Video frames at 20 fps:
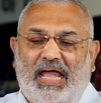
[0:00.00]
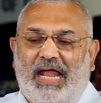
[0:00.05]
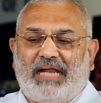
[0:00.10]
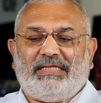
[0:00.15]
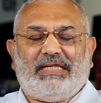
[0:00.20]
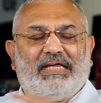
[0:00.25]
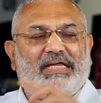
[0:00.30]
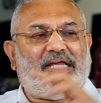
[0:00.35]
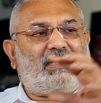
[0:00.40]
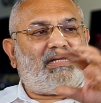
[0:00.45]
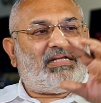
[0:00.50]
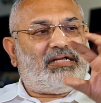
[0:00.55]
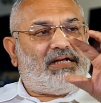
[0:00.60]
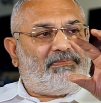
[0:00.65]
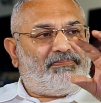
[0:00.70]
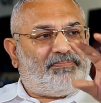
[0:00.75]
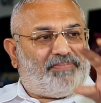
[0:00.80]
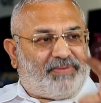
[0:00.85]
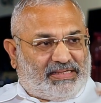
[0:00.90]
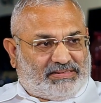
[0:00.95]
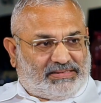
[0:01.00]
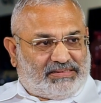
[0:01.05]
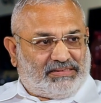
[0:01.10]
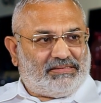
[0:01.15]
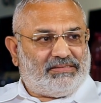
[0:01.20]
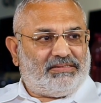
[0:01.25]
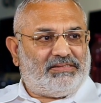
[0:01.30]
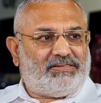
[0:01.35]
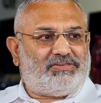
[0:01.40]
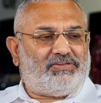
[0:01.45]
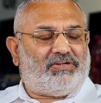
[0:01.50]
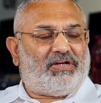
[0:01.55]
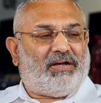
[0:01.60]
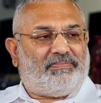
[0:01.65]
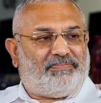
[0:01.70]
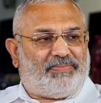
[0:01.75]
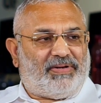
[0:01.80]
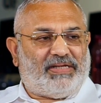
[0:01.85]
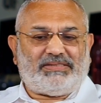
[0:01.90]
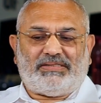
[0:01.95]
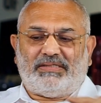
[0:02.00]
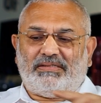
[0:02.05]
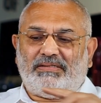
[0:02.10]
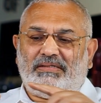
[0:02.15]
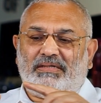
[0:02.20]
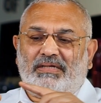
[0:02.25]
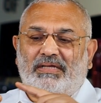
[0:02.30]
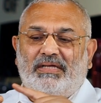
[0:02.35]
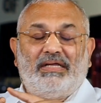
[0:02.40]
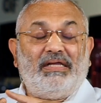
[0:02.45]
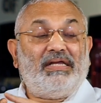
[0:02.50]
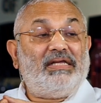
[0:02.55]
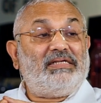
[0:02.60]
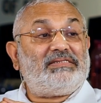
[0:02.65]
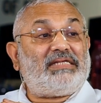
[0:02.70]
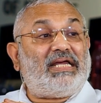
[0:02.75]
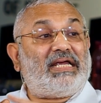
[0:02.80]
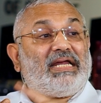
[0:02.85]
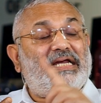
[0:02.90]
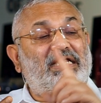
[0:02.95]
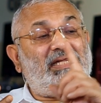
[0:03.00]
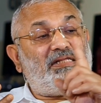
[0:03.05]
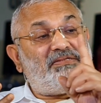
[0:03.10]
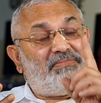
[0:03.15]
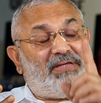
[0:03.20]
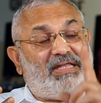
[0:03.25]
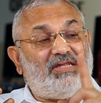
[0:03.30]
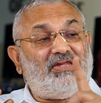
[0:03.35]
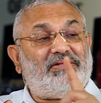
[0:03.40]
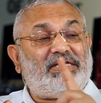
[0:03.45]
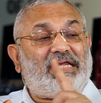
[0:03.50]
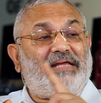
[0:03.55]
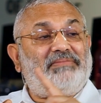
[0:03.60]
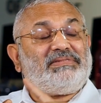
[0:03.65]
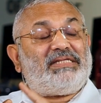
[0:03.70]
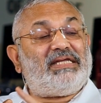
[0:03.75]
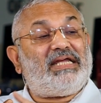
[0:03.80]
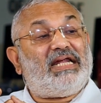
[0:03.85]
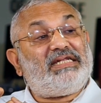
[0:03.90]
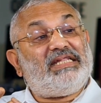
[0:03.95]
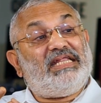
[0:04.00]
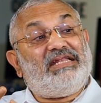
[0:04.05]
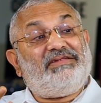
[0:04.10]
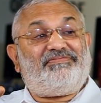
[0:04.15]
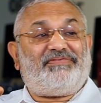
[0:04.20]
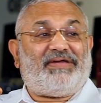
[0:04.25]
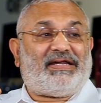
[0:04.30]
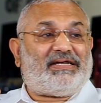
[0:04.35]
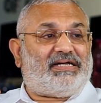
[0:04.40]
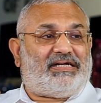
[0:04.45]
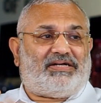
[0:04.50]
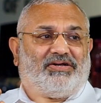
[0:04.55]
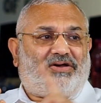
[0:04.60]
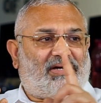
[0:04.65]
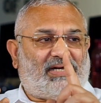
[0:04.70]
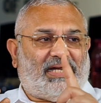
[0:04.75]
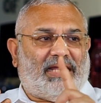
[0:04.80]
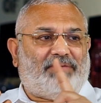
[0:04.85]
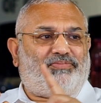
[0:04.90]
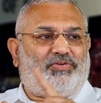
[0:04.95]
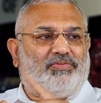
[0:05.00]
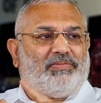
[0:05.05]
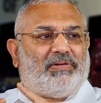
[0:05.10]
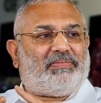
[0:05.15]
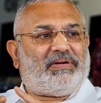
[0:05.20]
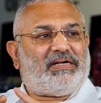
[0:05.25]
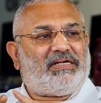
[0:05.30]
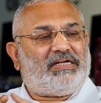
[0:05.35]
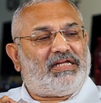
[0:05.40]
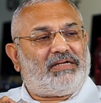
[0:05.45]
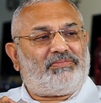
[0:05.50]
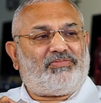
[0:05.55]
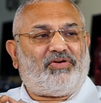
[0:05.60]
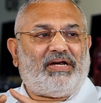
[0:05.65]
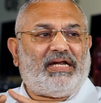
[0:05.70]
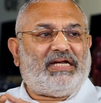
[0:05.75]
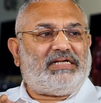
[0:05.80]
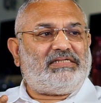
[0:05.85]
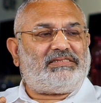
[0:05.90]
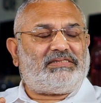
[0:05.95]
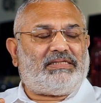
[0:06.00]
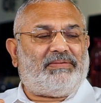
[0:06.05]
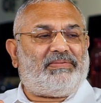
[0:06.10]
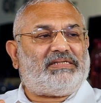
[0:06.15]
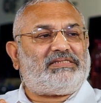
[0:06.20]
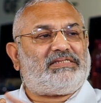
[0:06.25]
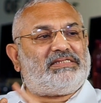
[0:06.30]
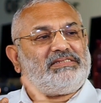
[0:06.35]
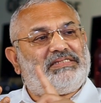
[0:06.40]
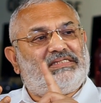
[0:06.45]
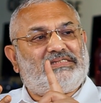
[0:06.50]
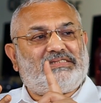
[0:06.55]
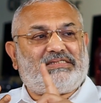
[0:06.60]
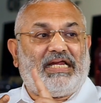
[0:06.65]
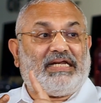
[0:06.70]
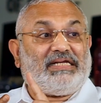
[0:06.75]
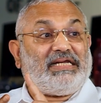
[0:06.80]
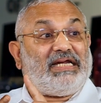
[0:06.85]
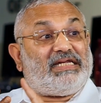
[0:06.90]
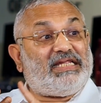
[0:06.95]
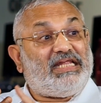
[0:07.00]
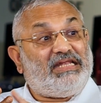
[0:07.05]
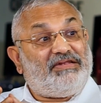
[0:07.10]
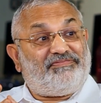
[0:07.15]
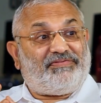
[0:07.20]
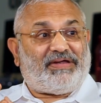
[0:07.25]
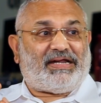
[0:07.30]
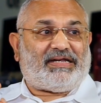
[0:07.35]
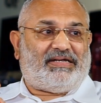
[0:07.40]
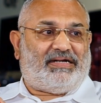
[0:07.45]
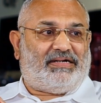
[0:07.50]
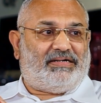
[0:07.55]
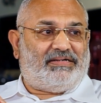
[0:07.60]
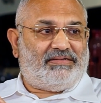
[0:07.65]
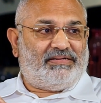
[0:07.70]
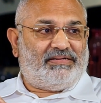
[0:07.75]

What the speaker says: And they can compress, so compression. Second is, many times they get infected, not lipoma, but dermoid and sebaceous cysts can get infected.